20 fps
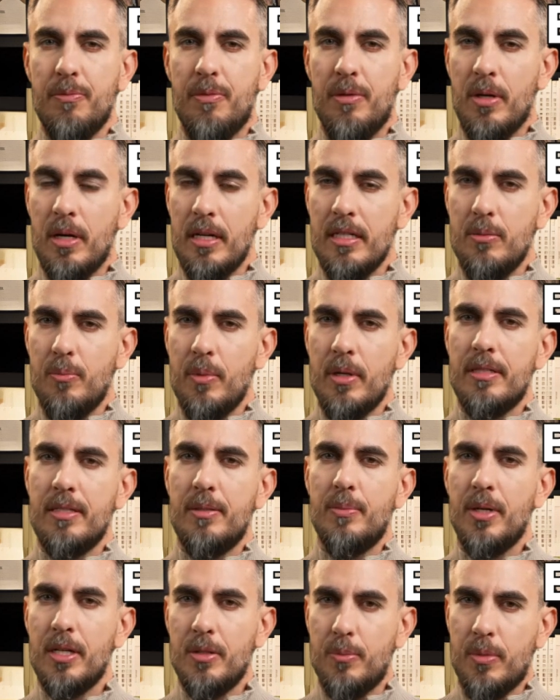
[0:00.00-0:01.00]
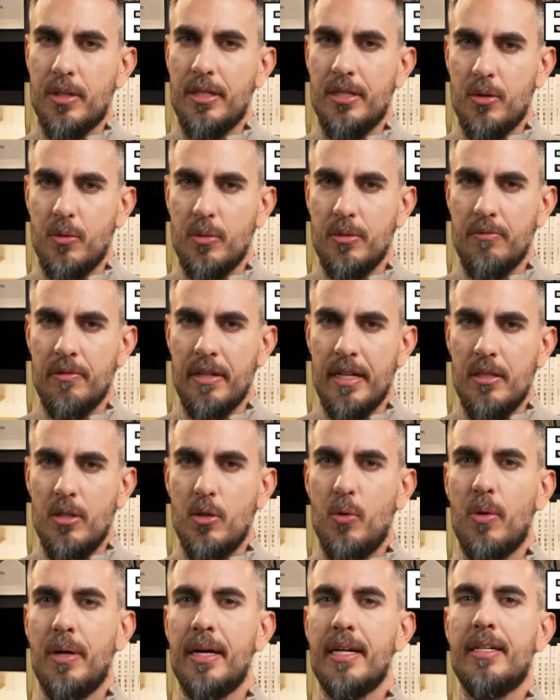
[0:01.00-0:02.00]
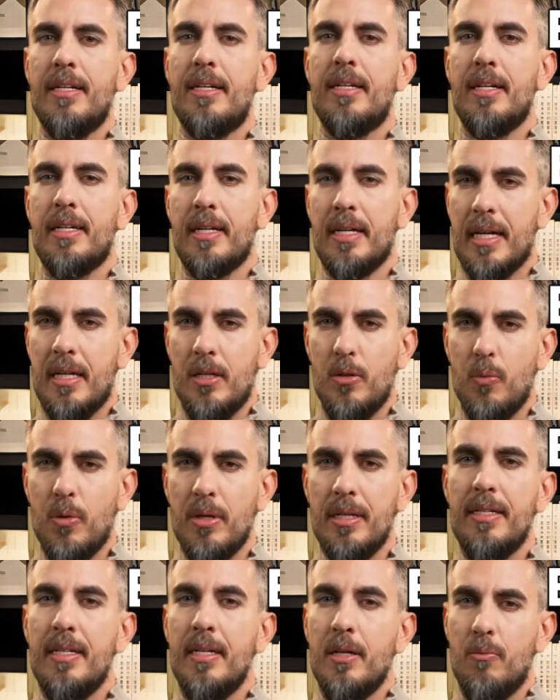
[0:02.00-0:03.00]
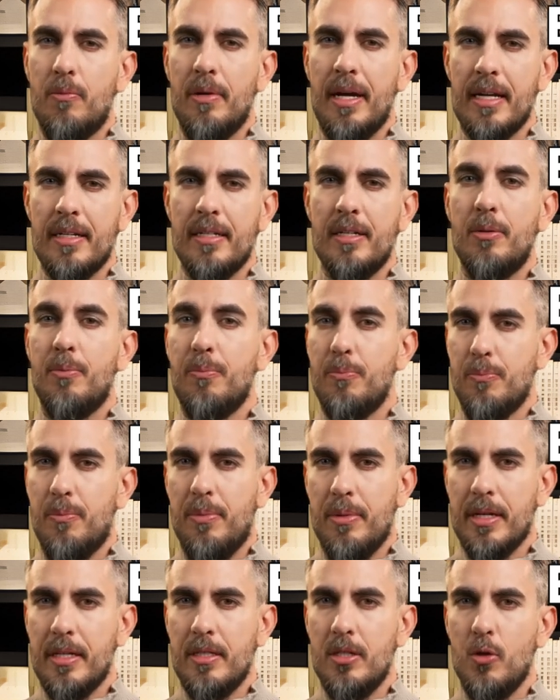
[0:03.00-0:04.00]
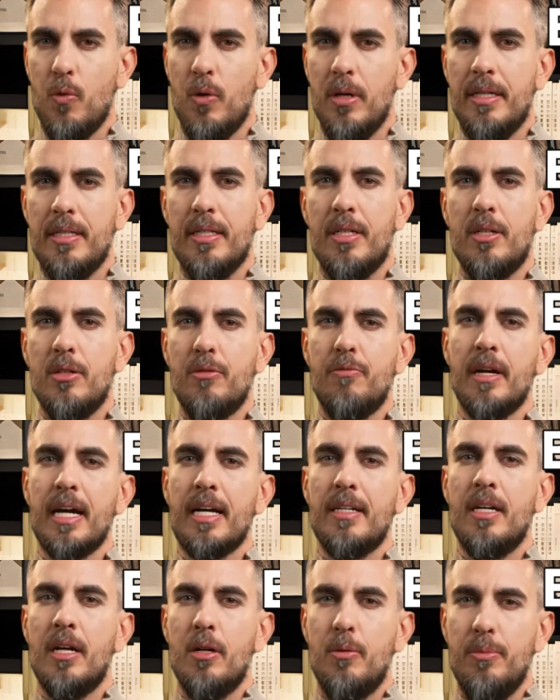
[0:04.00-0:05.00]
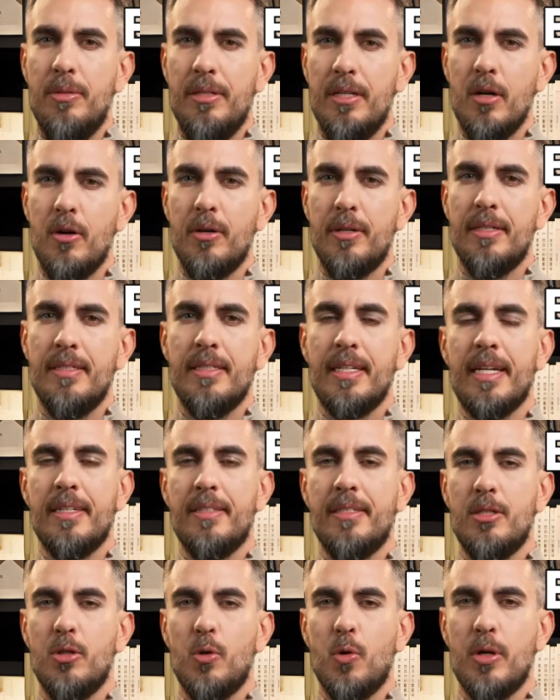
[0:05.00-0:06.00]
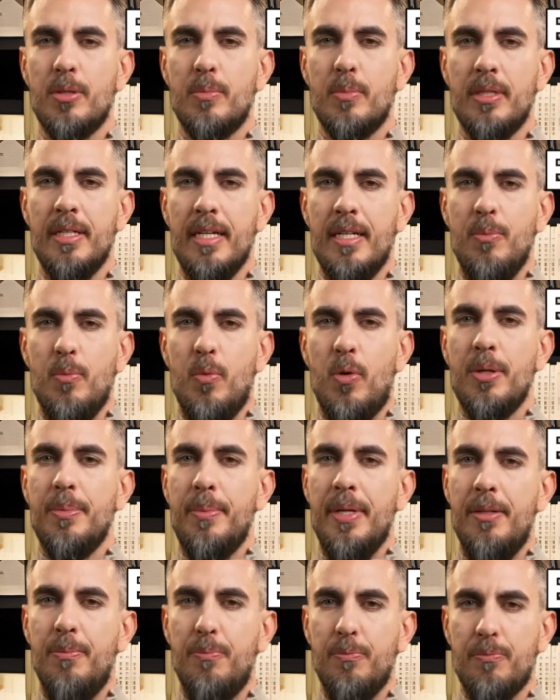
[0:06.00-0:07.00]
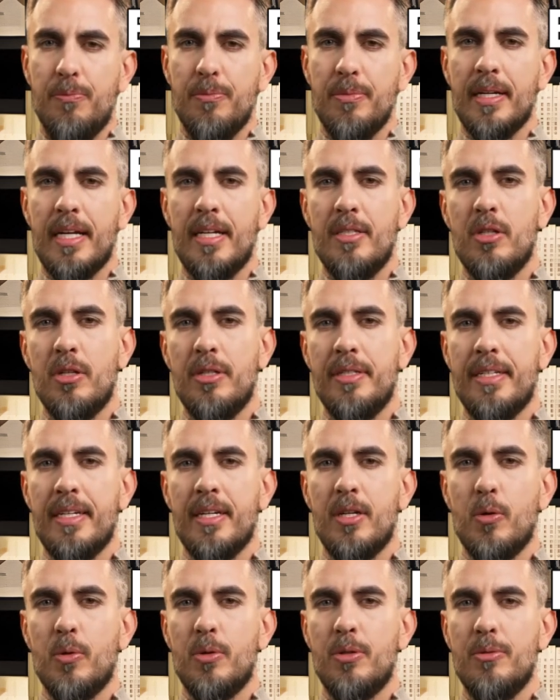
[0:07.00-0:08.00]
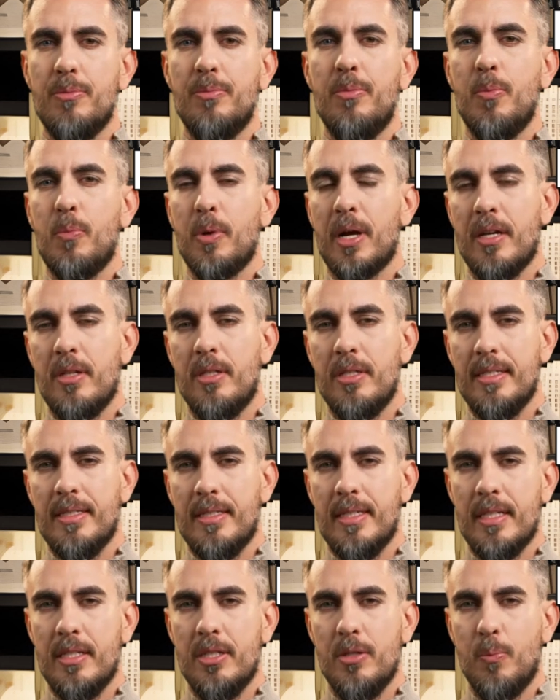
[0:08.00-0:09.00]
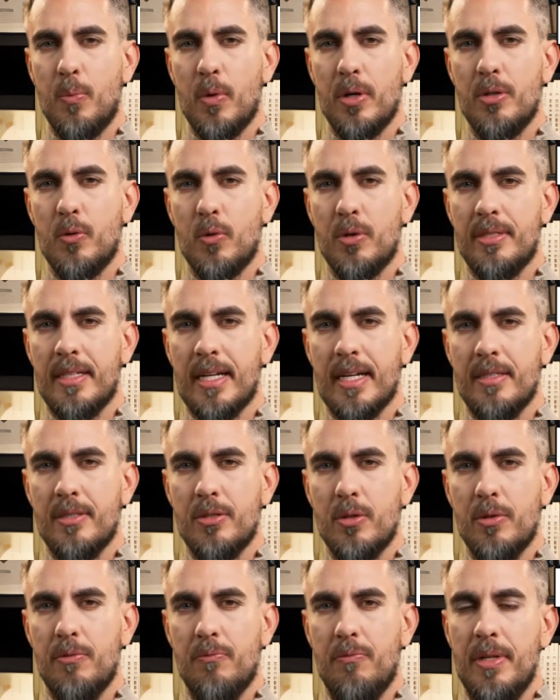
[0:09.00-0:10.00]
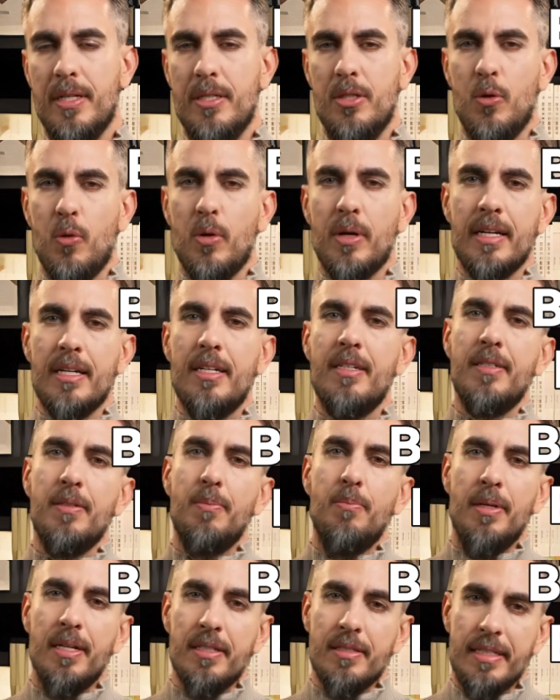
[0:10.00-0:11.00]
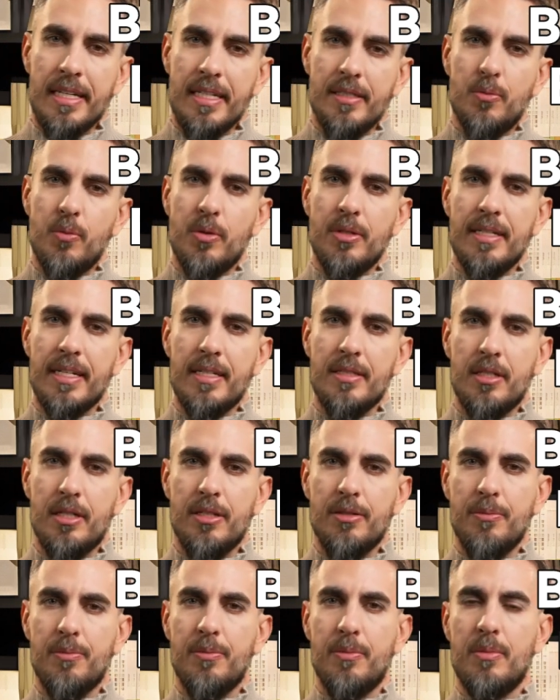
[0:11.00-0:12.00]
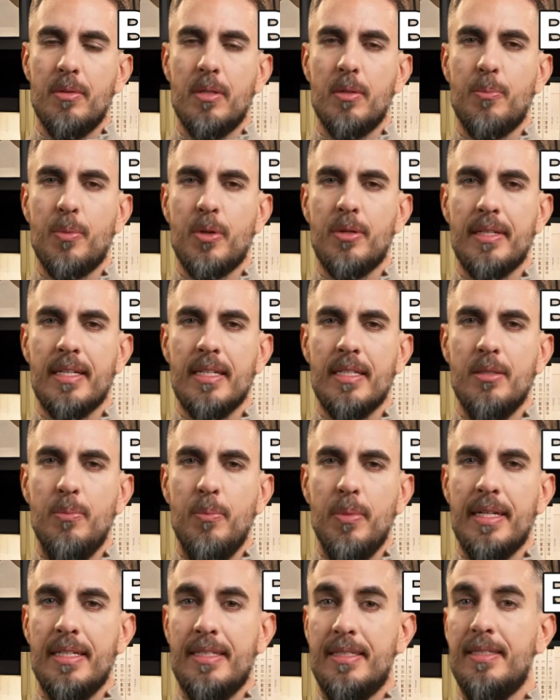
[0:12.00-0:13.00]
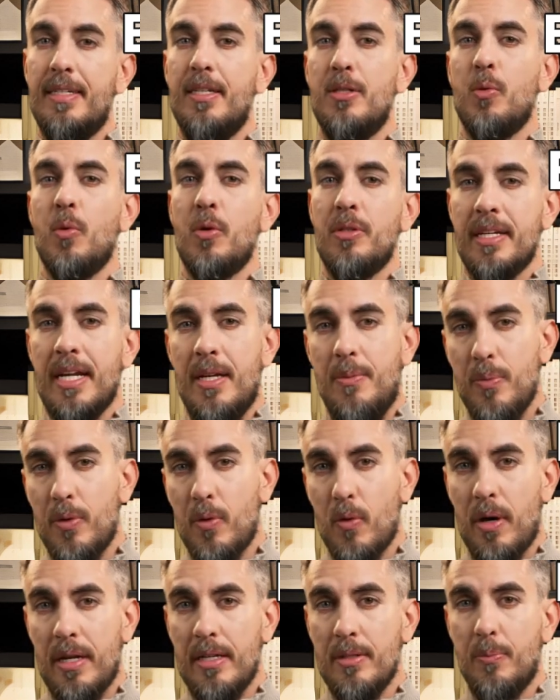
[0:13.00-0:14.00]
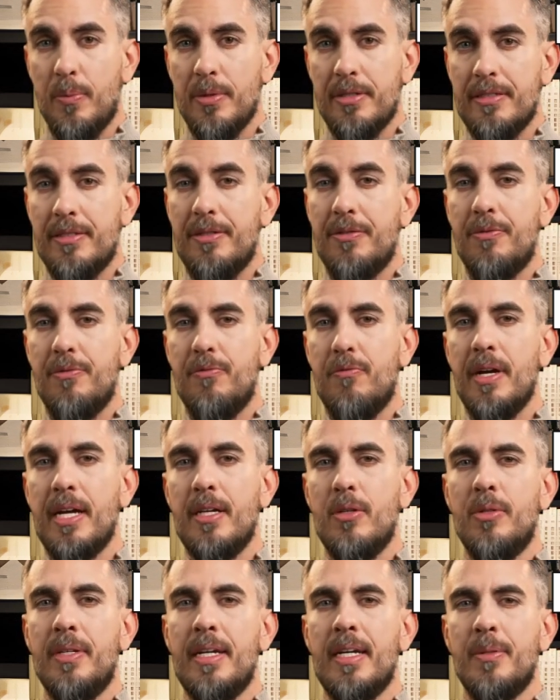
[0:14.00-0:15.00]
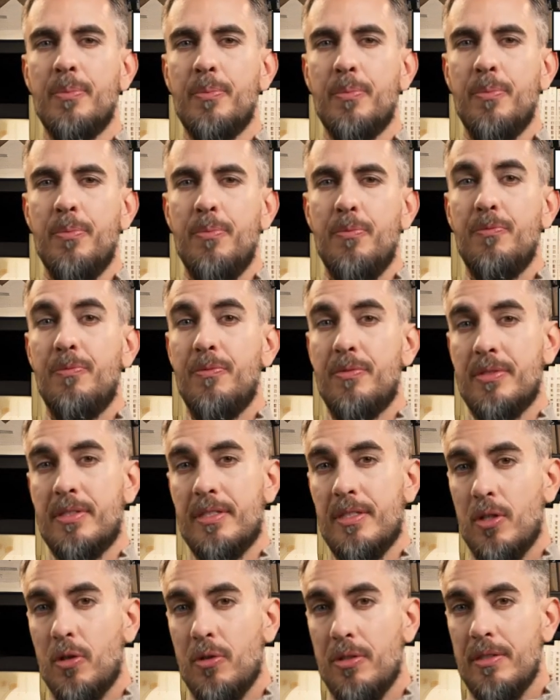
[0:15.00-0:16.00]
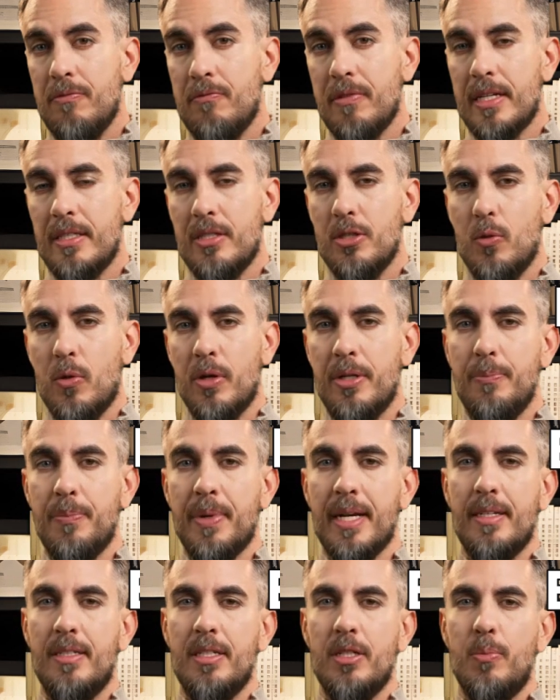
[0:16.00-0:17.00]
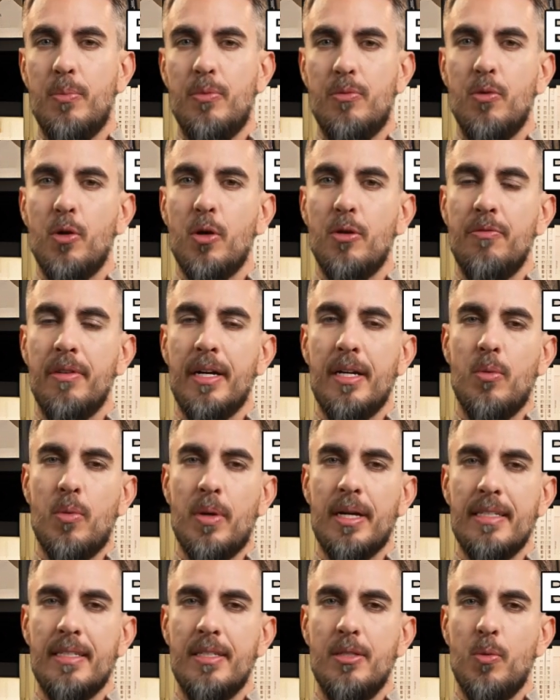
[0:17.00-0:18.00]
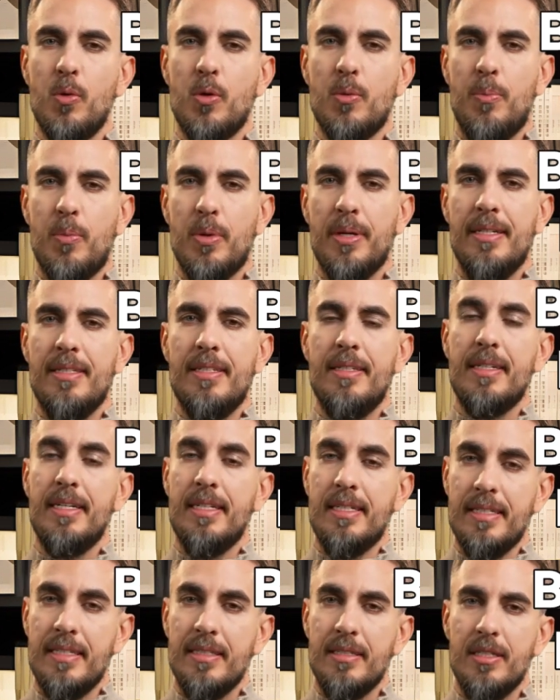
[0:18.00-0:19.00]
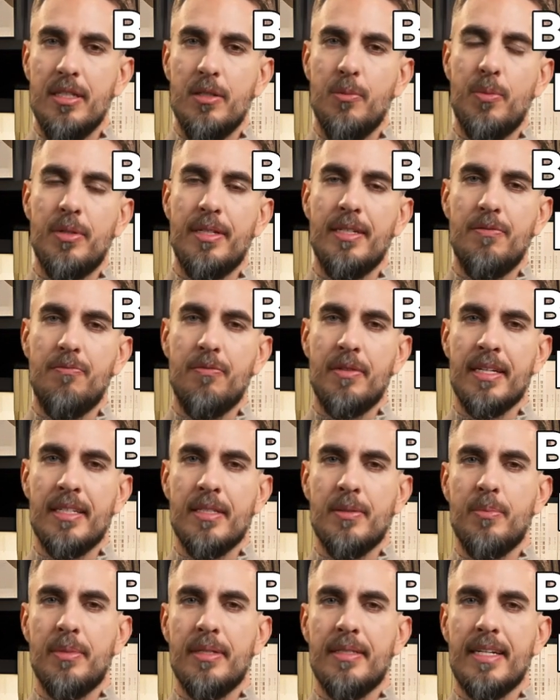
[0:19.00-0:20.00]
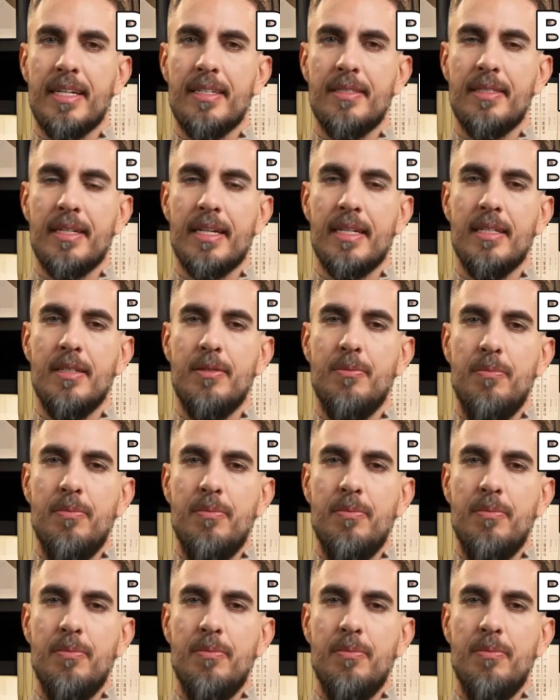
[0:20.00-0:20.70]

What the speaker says: Why smart developers use Feng Shui: higher resale value. Feng Shui certified homes sell at a 10 to 20% premium. Faster sales. Buyers in Asia prioritize good Feng Shui, better tenant retention. Harmonious spaces equals happier occupants. Final tip: consult a Feng Shui master before finalizing blueprints. It's cheaper than fixing mistakes later.